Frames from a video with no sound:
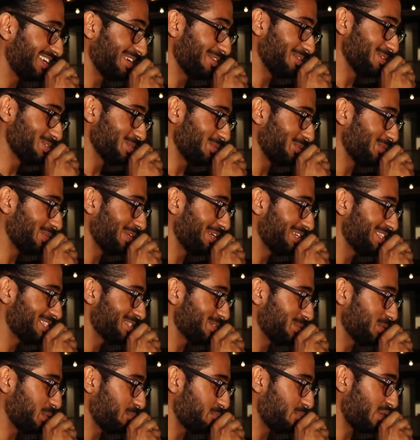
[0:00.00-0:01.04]
It was only
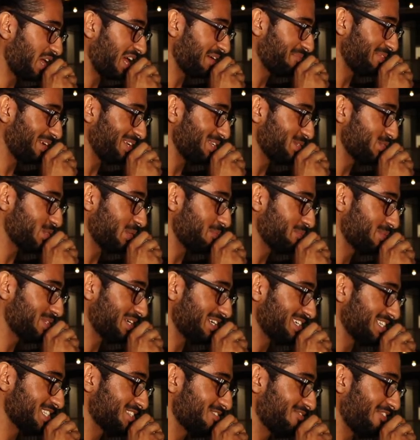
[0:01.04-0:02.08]
until the primate jumped
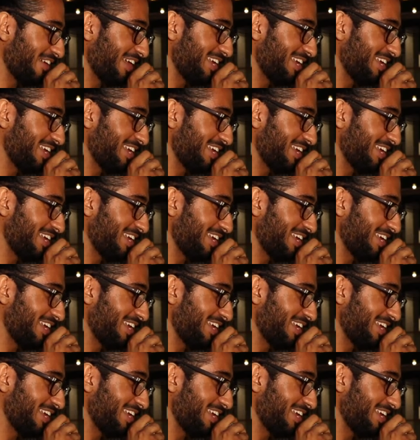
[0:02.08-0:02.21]
on his